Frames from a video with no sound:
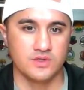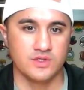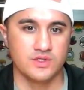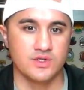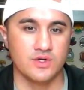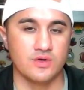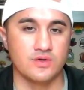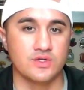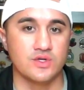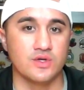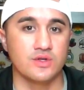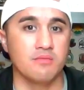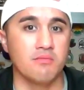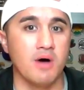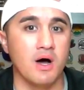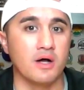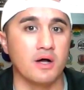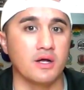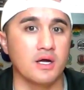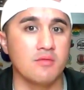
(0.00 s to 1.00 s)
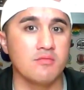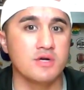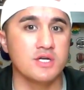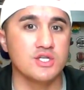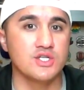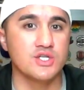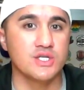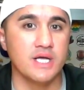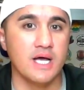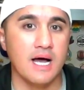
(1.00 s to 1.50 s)
So, so the Montgomery
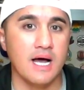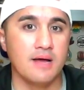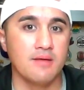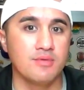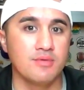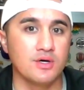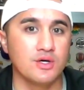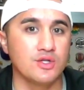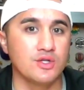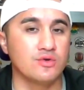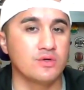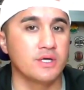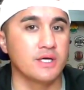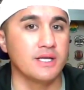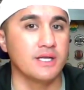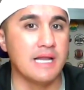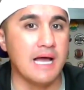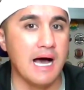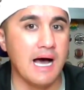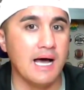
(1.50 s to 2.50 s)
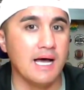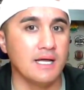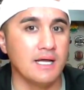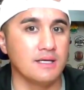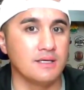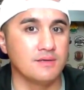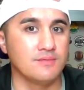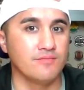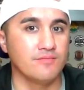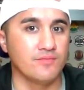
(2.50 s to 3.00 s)
GI Bill, you cannot.
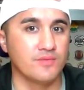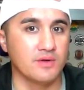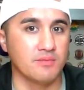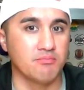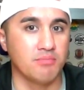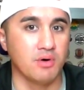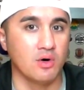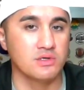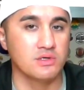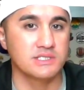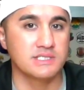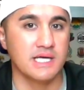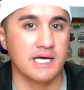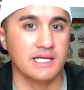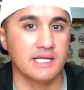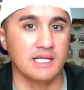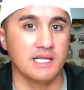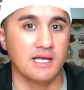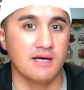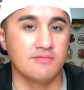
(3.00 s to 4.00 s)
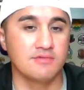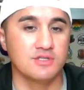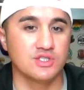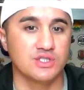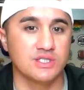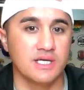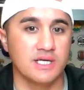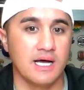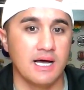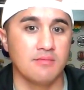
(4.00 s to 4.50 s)
The post 9 11
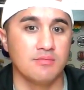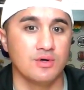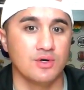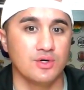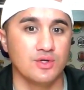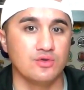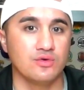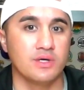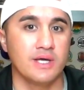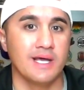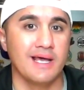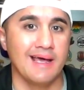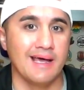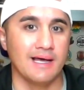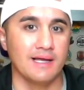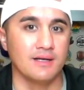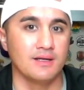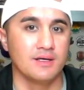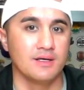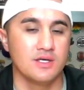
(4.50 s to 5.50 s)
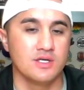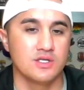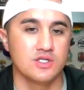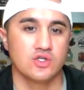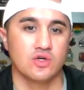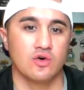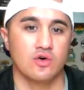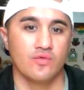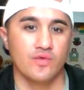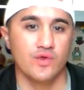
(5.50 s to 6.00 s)
GI Bill, you can.
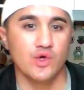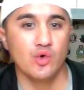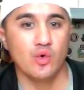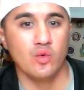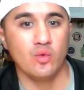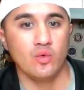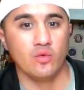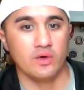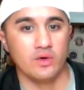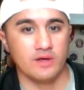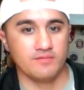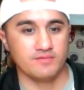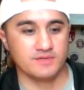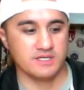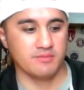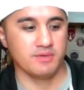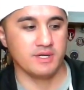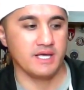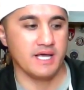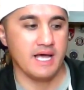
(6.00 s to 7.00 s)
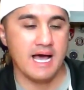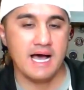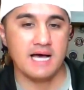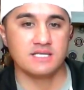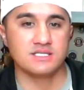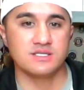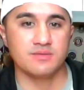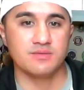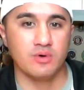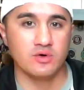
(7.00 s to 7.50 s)
So if you if somebody
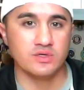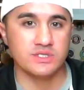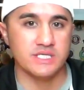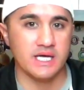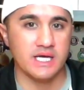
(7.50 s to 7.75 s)
has the post